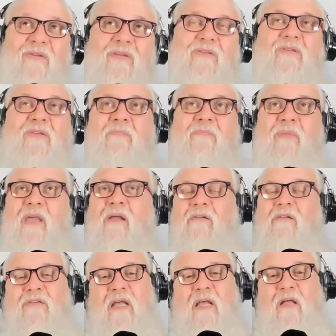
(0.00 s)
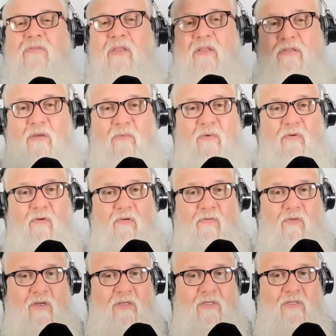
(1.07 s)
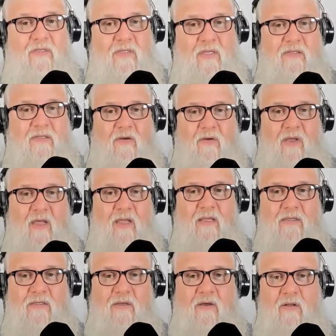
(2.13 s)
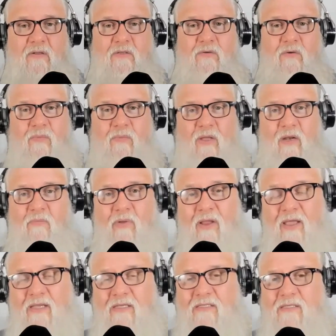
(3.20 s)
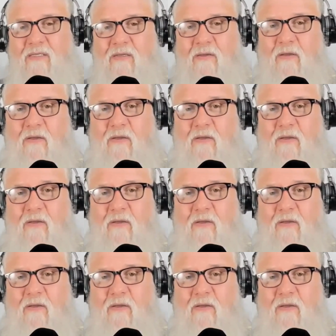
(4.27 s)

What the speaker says: just be able to shout that at the top of her voice and say, it's okay. He's gone to a better place.